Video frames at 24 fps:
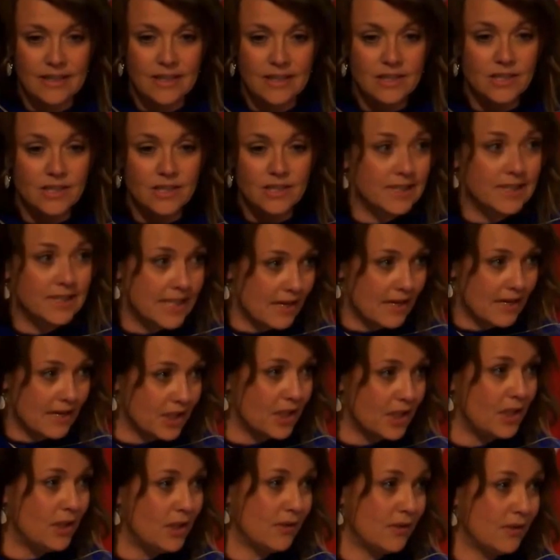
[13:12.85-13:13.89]
So it's down to
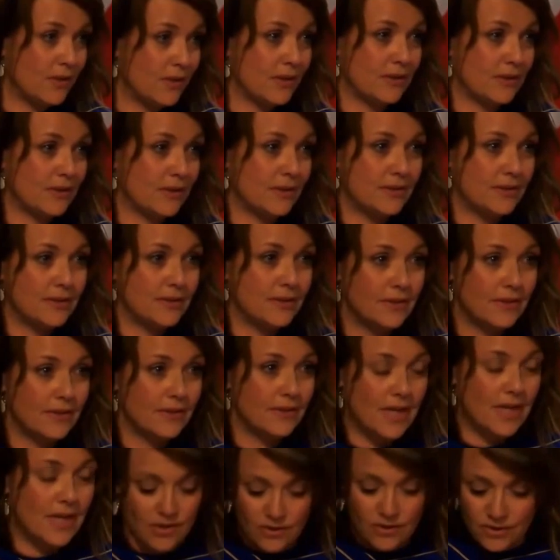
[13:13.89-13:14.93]
you
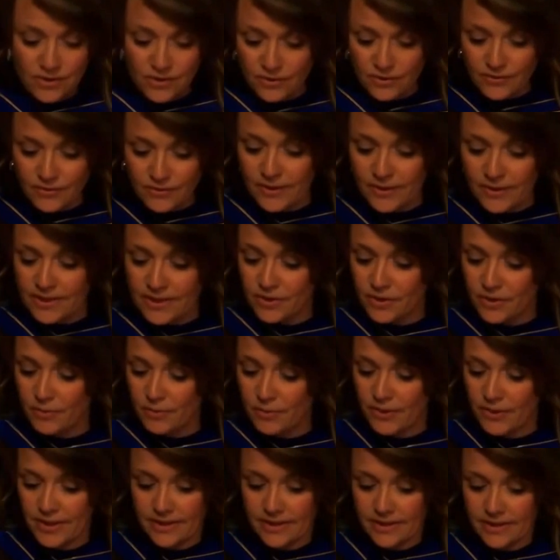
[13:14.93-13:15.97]
and your youthful
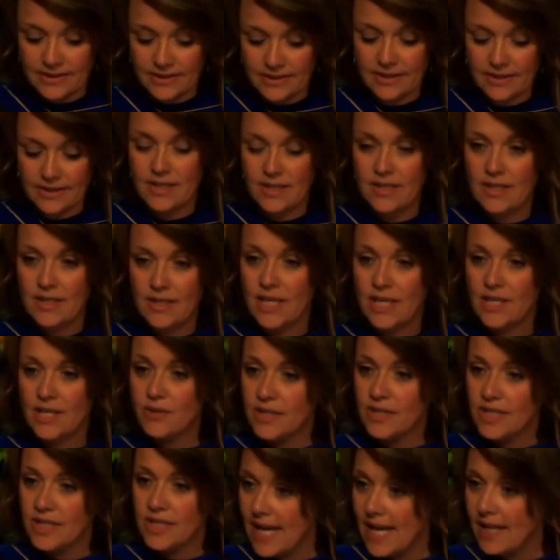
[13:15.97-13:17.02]
exuberance and your
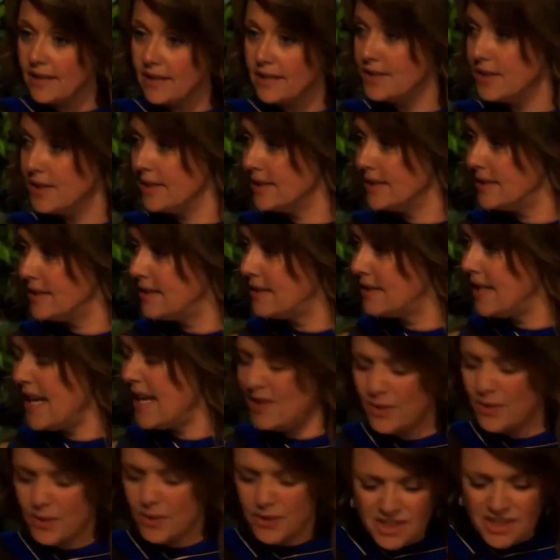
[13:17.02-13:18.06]
intelligence
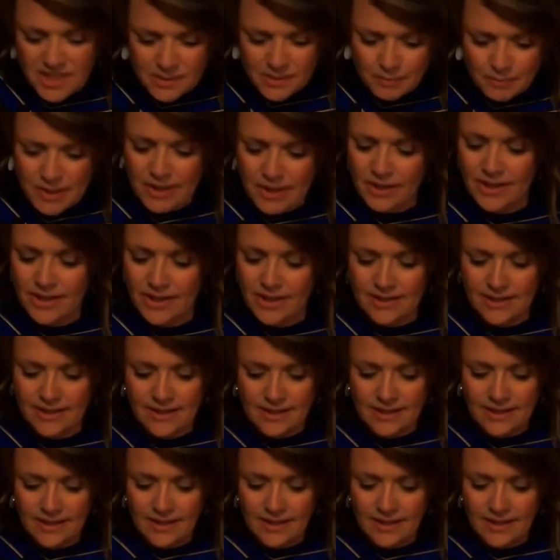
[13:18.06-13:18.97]
and your spirit